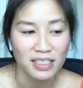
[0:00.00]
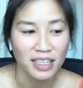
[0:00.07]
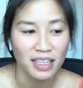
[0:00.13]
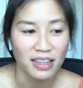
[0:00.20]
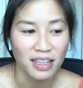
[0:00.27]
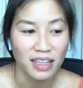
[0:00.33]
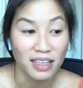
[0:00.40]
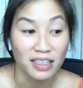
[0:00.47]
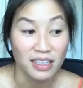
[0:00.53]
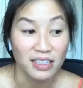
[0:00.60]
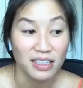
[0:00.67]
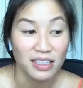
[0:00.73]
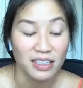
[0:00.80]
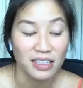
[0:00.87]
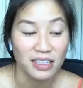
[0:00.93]
And then
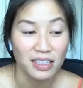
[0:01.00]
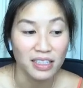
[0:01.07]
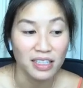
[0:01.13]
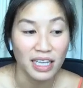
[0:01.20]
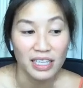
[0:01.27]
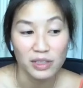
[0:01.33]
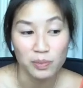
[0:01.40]
at the